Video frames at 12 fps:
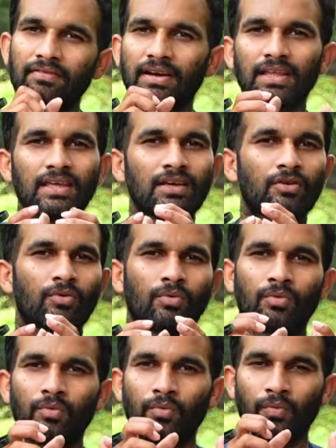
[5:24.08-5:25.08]
any
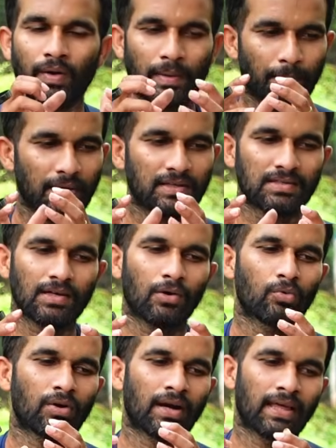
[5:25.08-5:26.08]
creeping
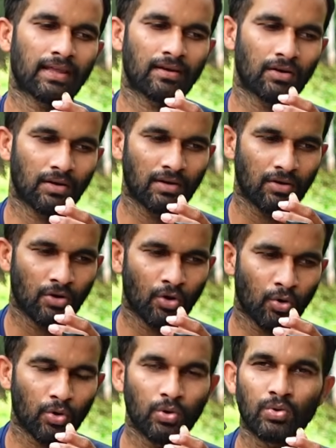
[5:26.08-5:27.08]
sound, like
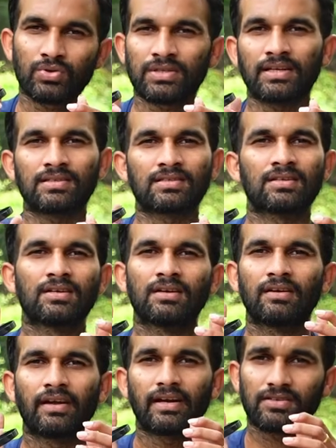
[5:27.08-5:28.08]
no loose ends.
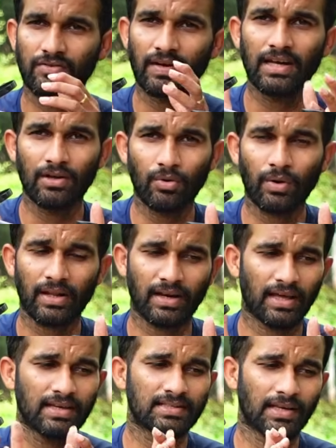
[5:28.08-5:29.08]
It's really good and
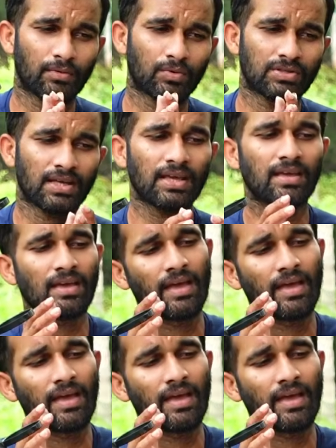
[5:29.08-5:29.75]
nice, I would say.